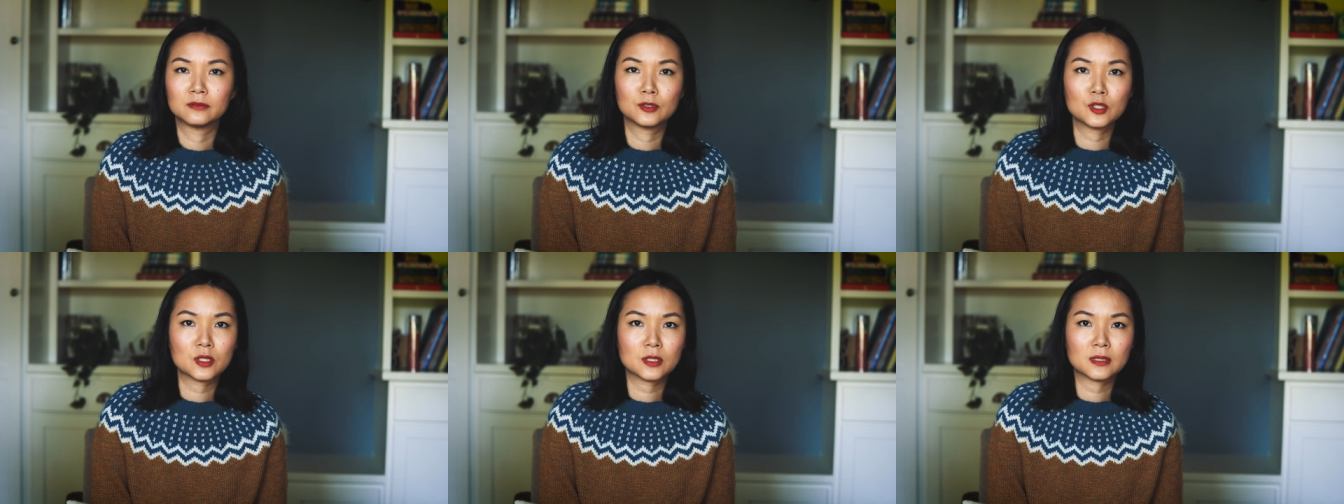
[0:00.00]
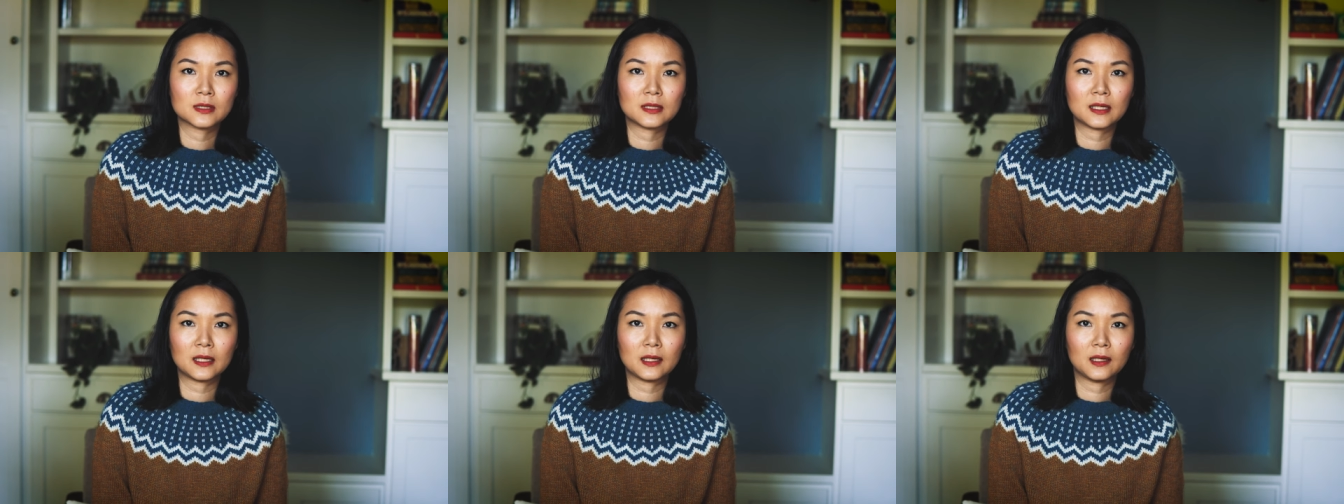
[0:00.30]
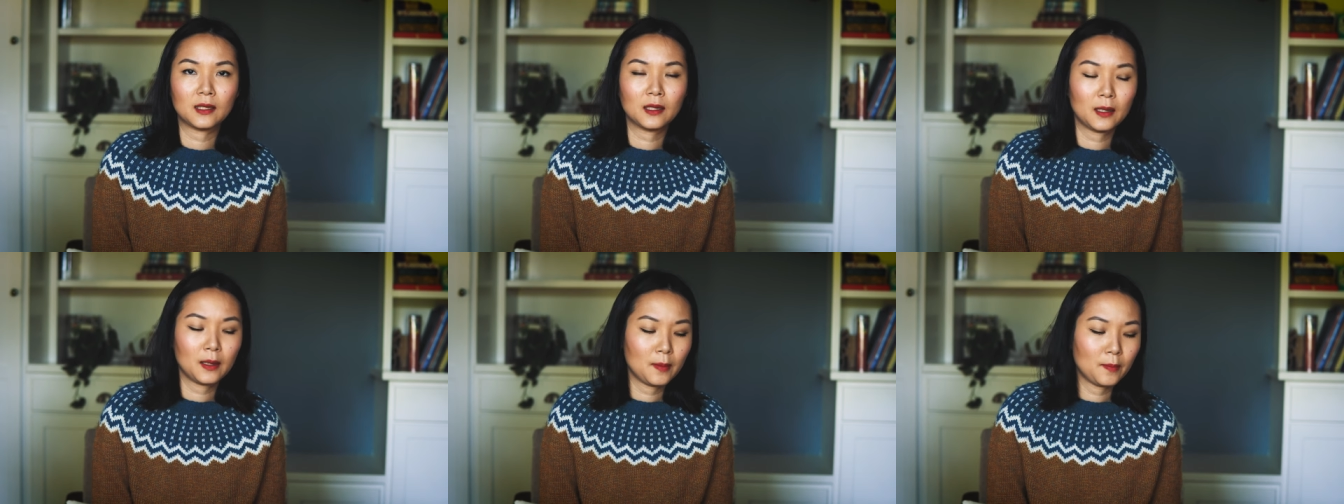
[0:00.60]
We'll
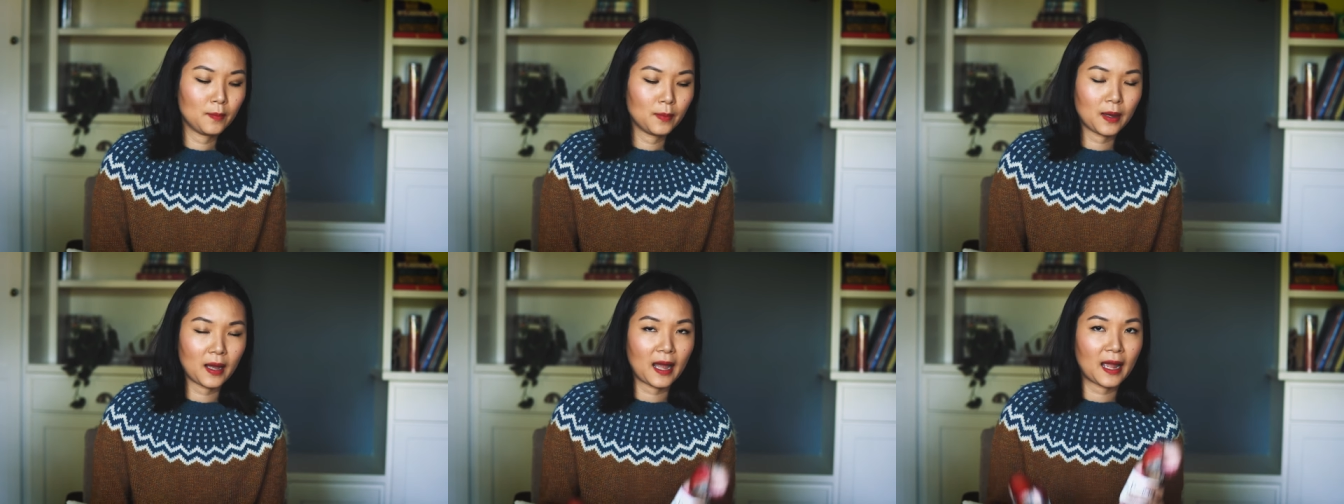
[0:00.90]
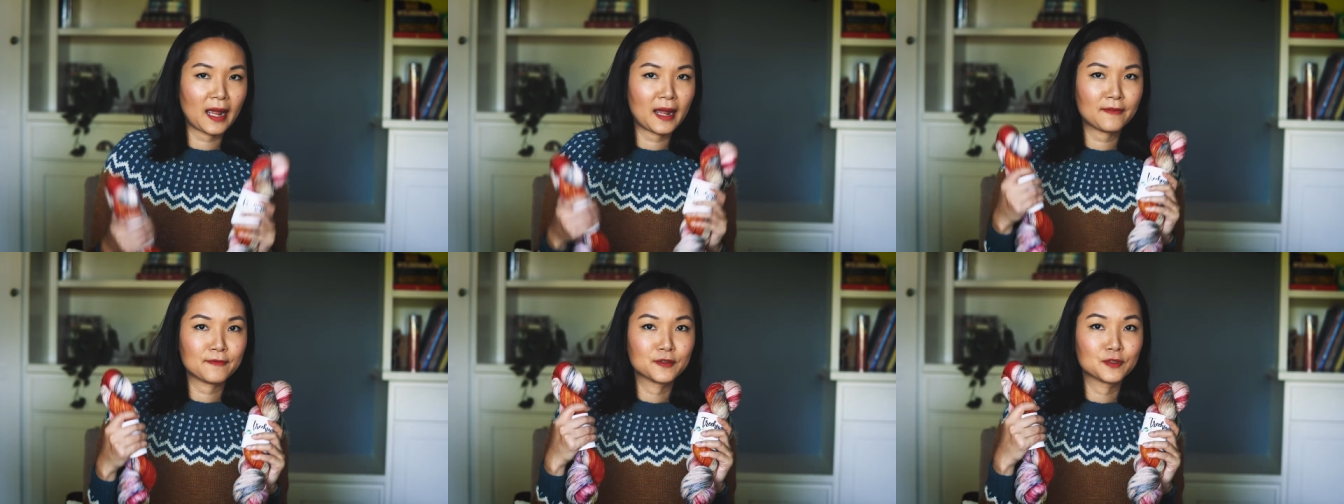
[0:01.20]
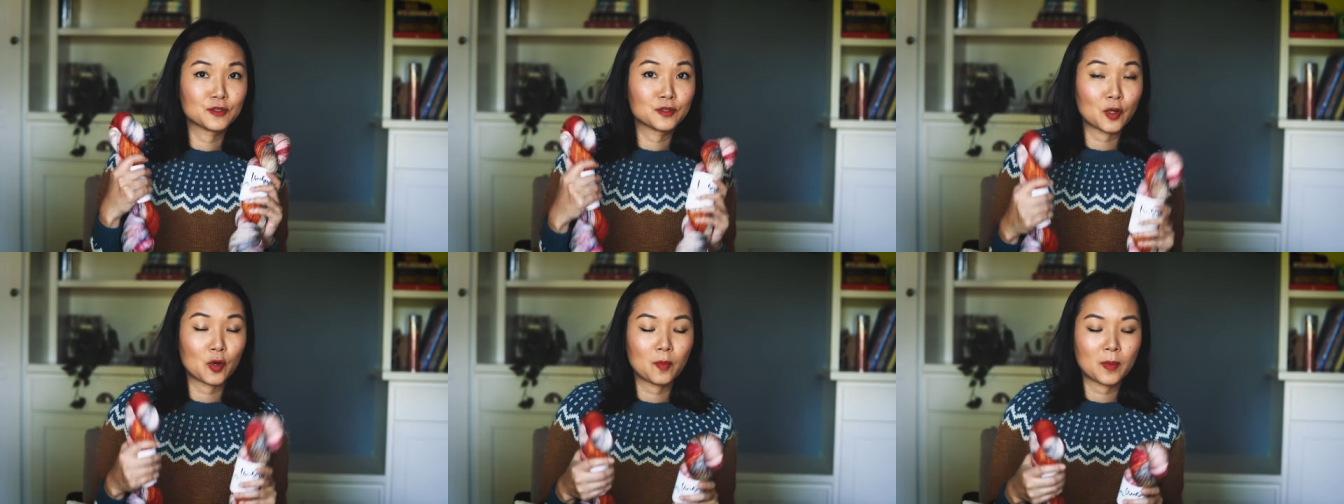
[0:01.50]
see. But I have
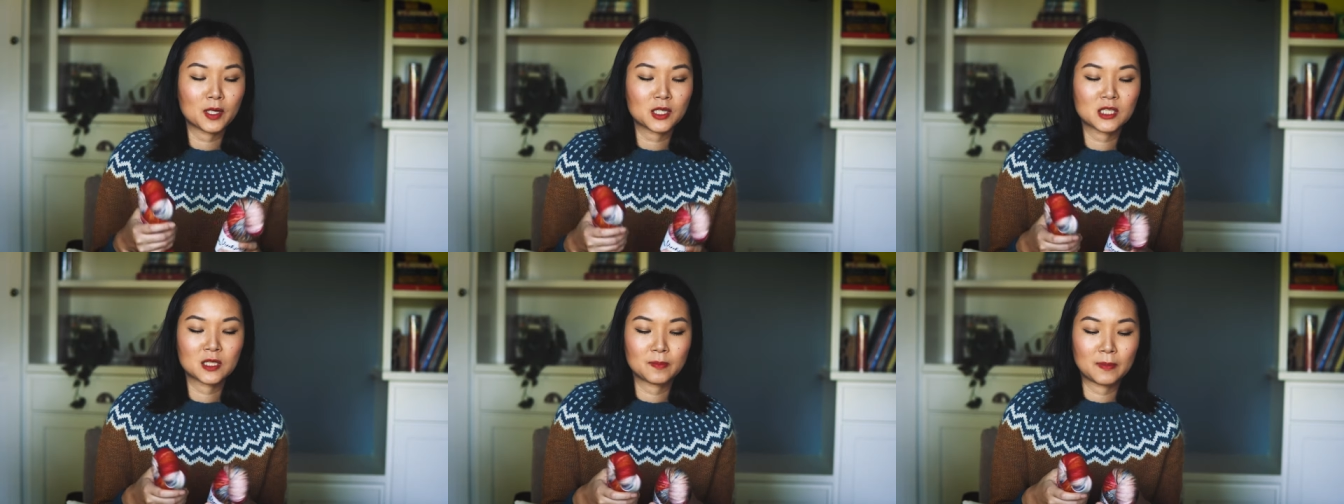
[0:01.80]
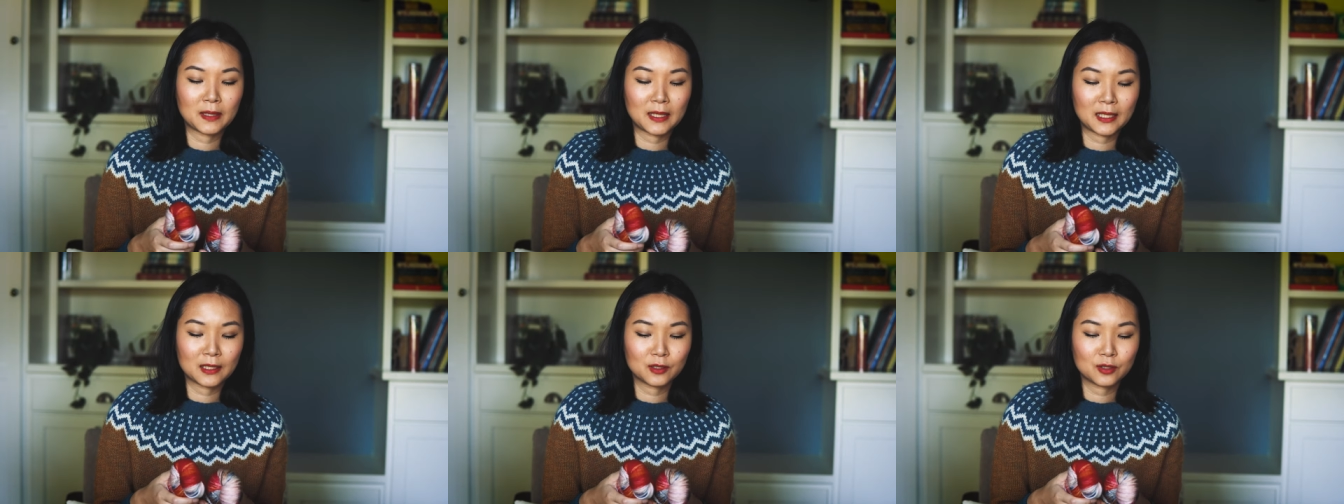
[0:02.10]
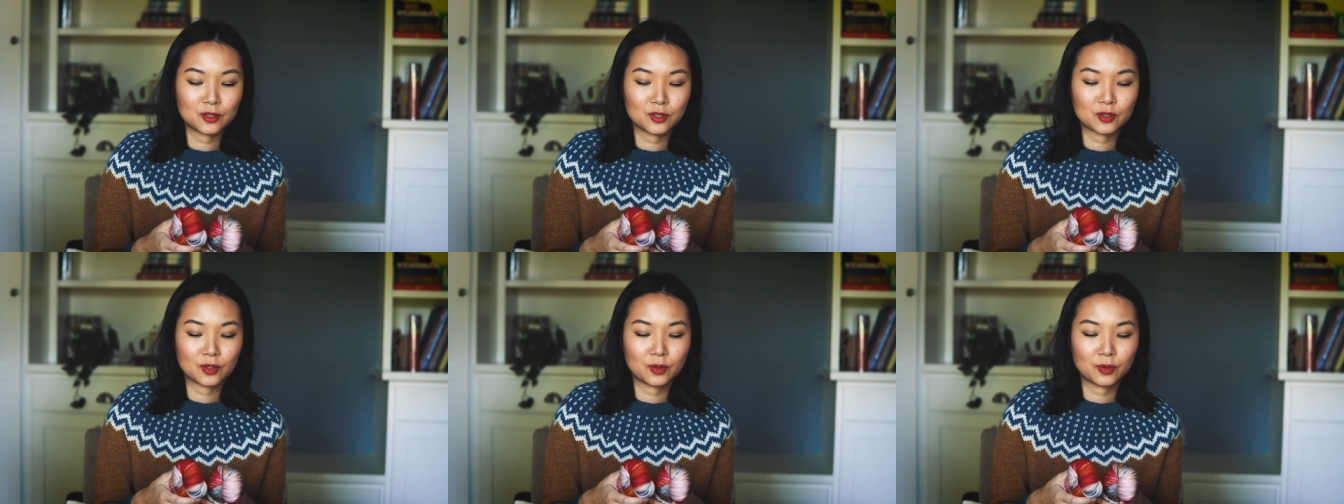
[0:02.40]
so much
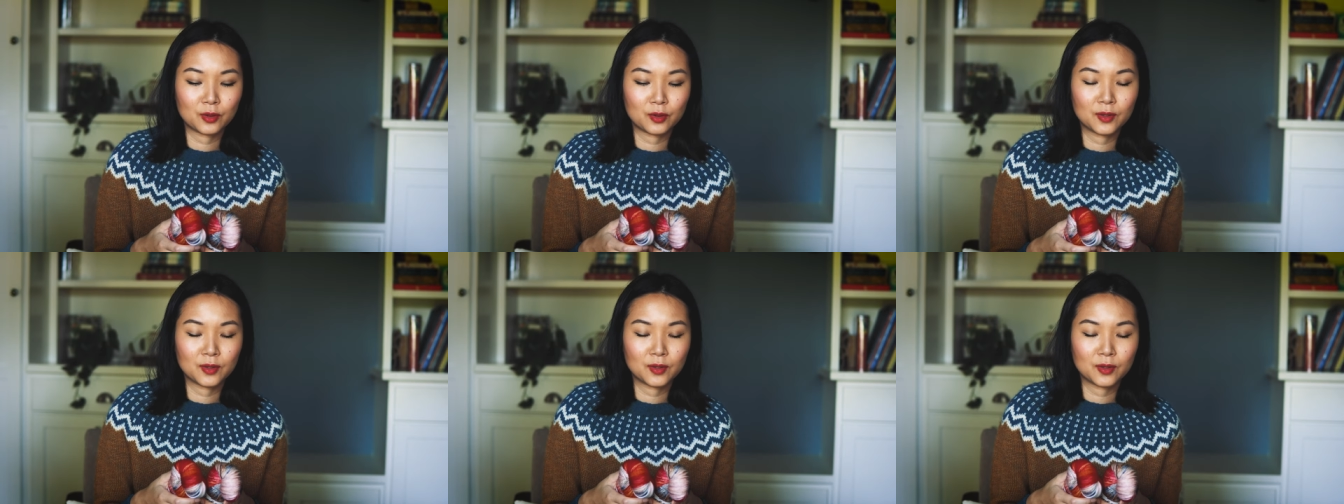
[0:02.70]
spinning to show